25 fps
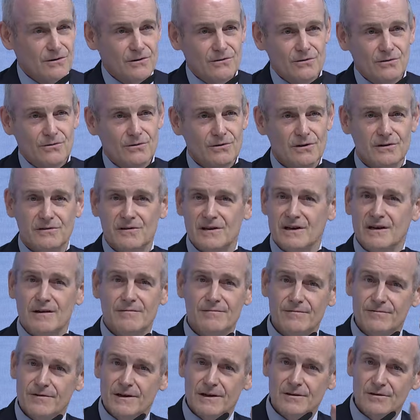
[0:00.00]
You can take a
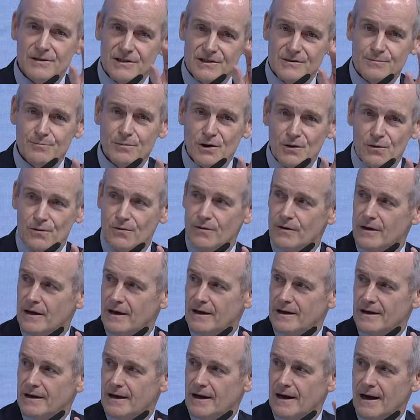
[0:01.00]
very small
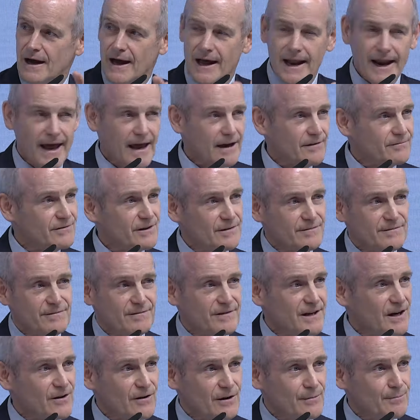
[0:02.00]
thing and have a
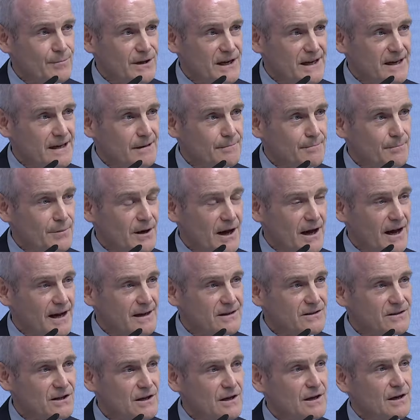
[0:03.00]
very big
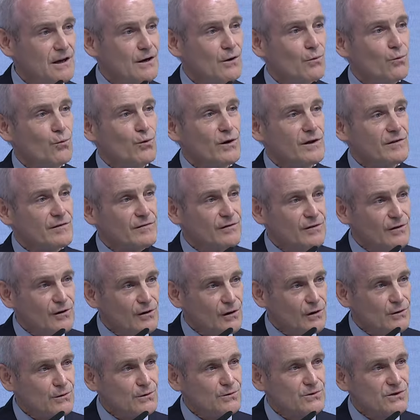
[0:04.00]
impact with
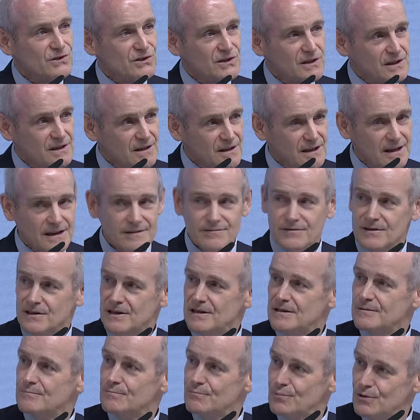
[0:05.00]
no
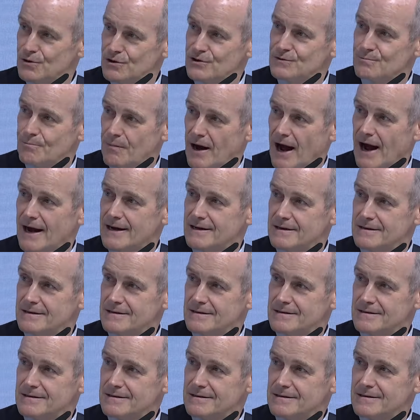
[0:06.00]
significant pushback
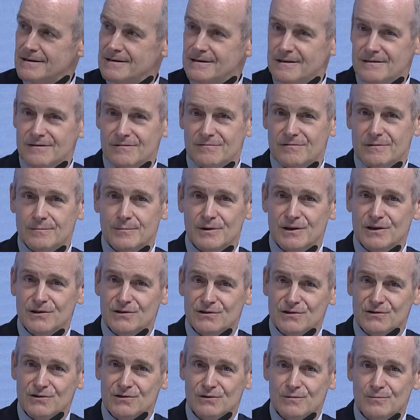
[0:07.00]
from a
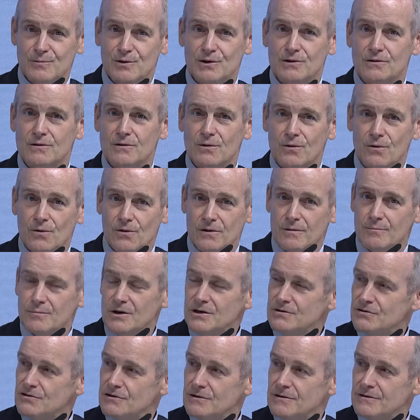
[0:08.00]
consumer or a
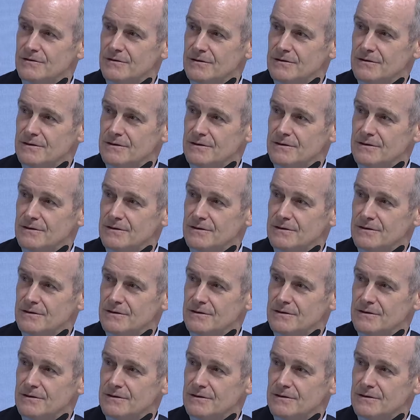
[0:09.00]
merchant.